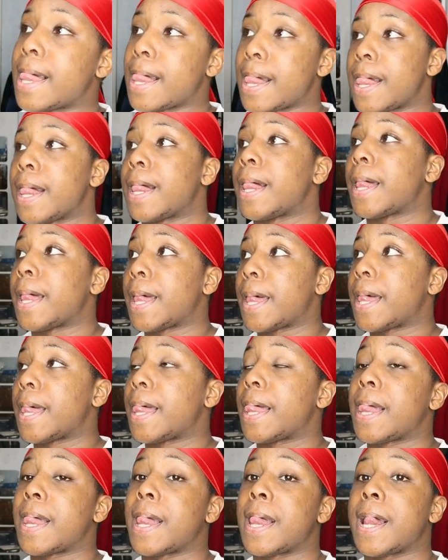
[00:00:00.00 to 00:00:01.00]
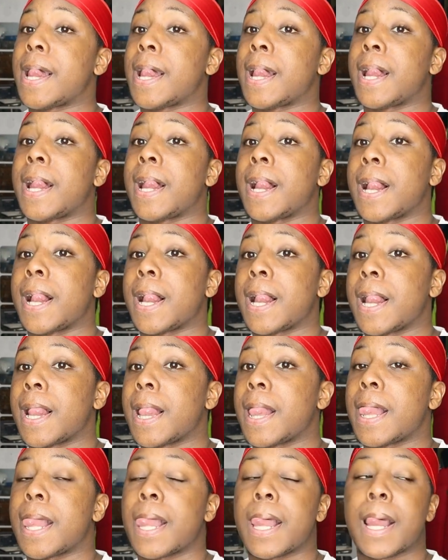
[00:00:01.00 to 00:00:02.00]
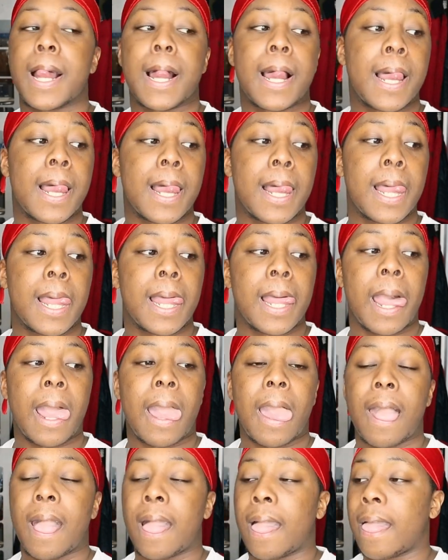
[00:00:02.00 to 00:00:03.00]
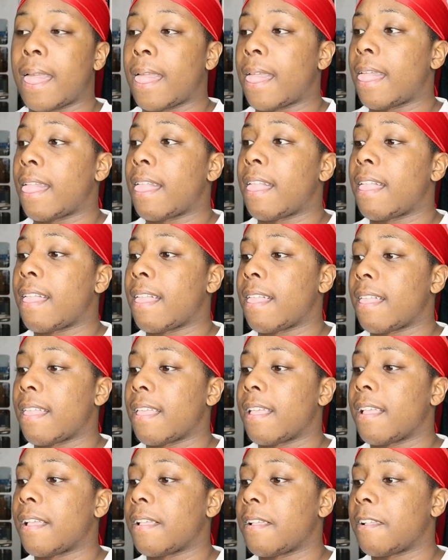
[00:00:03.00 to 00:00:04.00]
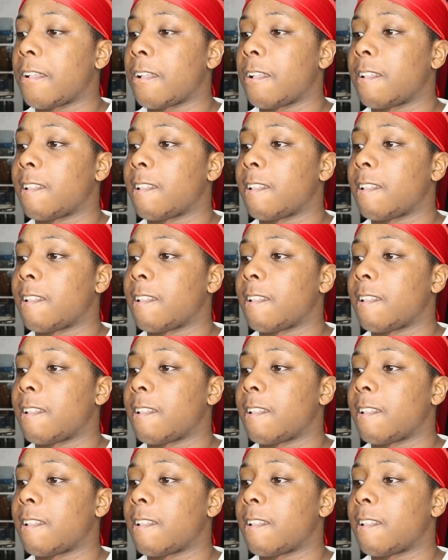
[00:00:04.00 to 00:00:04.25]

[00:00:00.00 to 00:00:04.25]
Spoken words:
(no one is talking)